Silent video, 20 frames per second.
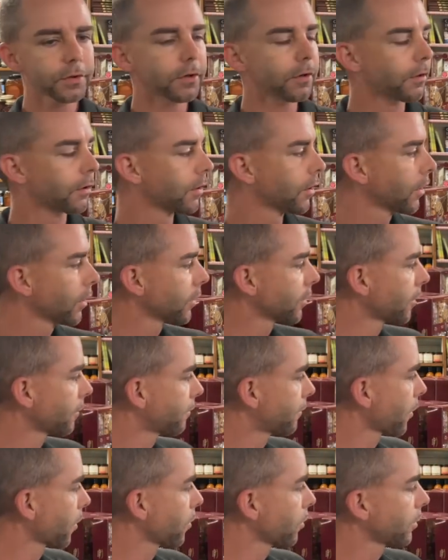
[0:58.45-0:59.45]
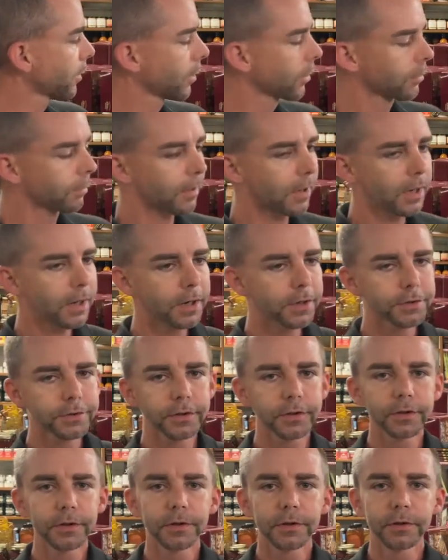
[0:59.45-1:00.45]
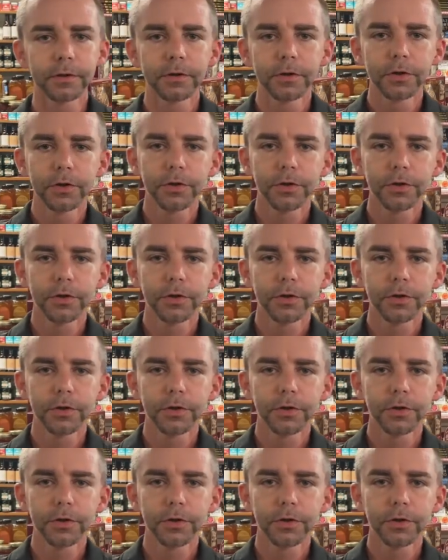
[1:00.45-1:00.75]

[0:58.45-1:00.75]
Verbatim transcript: to, to food here behind you,